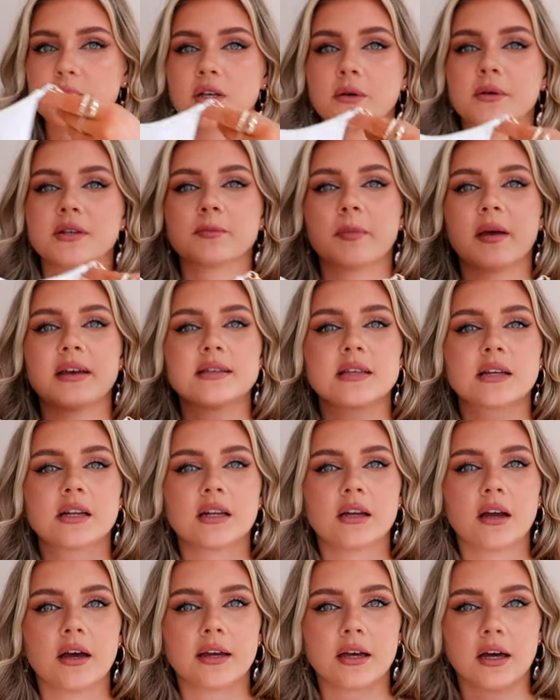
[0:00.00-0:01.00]
So it's
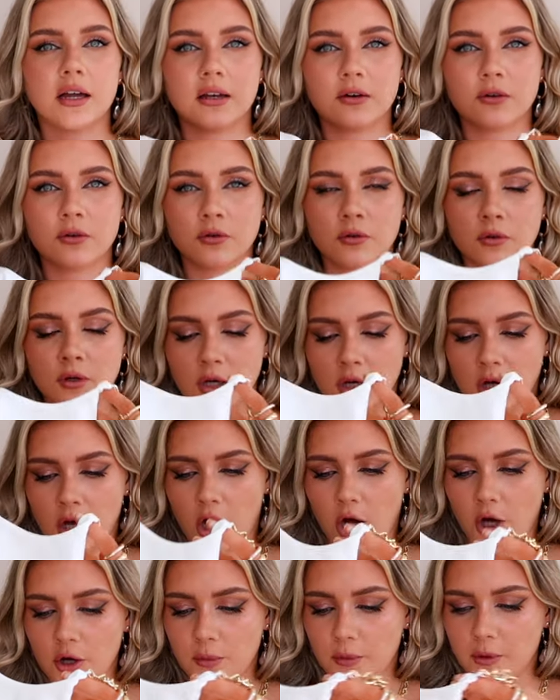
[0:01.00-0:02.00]
basically like a little
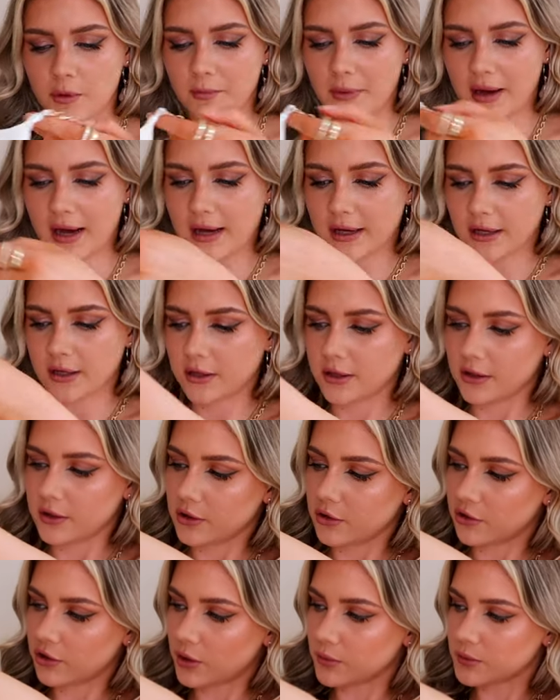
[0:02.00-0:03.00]
open back
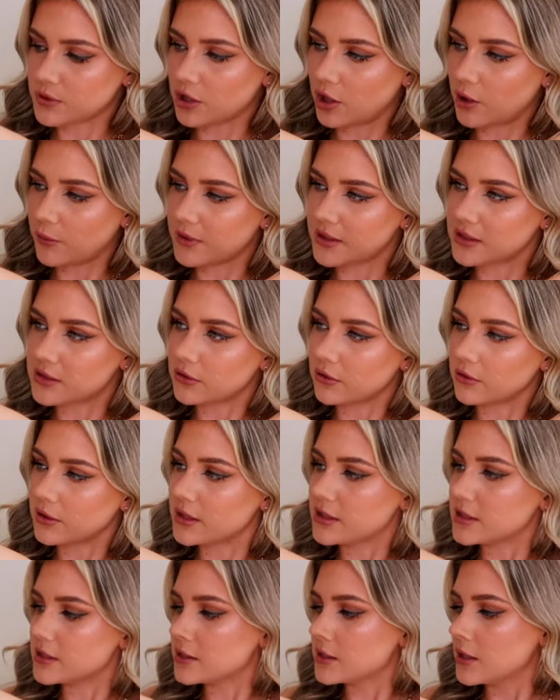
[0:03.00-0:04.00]
crop top, but it's got
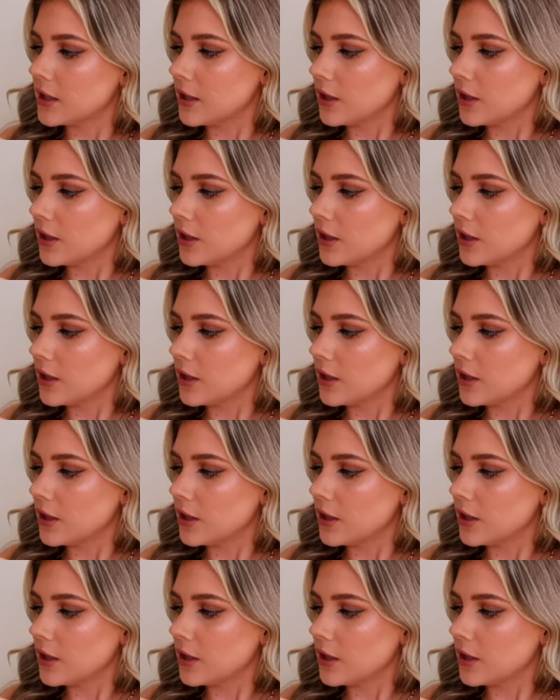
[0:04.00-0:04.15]
these